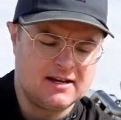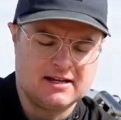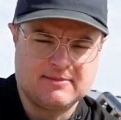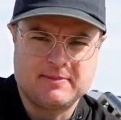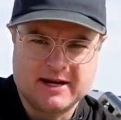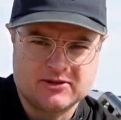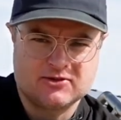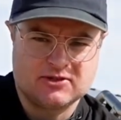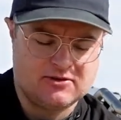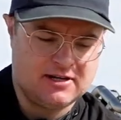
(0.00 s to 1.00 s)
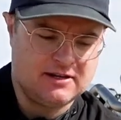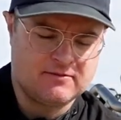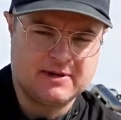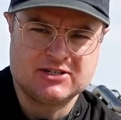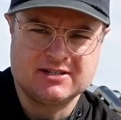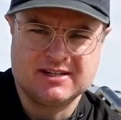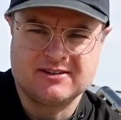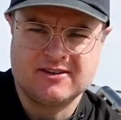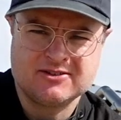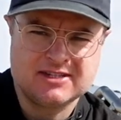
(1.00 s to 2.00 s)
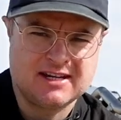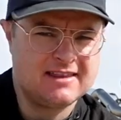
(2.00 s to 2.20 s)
get my bachelor's degree in information technology,